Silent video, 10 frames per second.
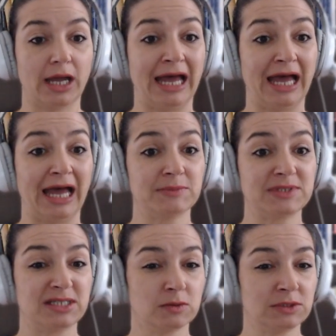I'm
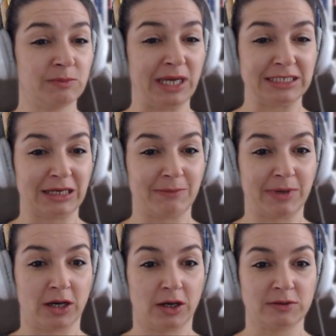still debating
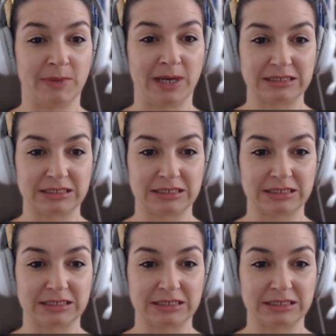about the best